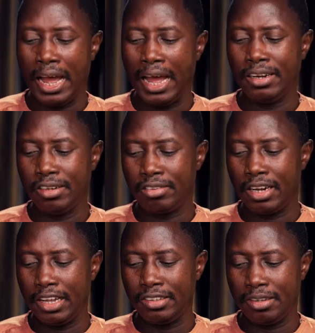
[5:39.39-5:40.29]
an
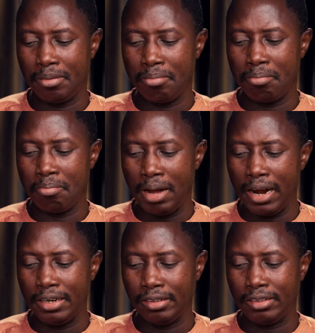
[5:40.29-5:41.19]
excellent
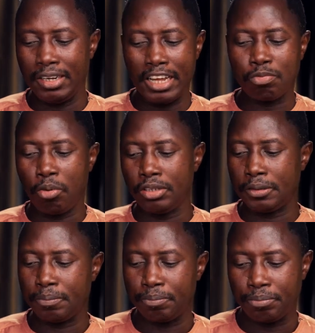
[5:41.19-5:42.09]
marriage. The next point.